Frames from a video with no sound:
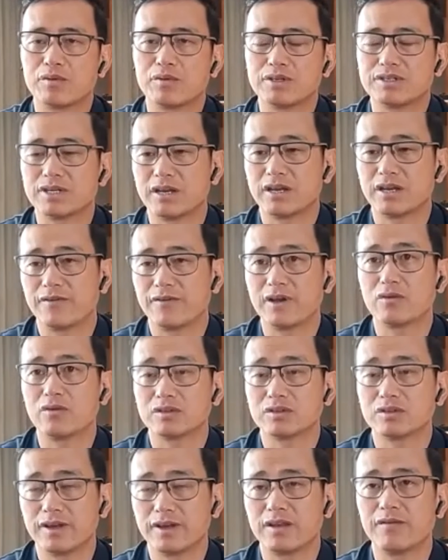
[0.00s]
which I felt
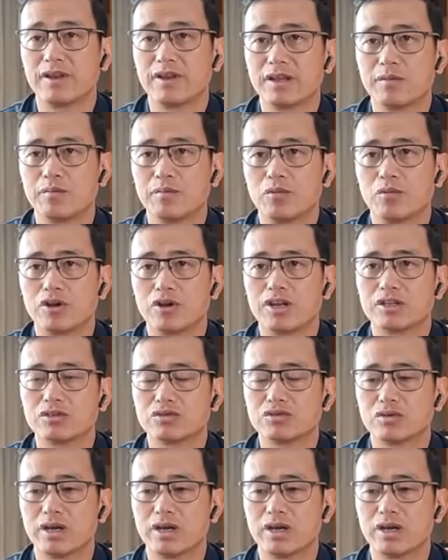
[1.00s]
was very, very important.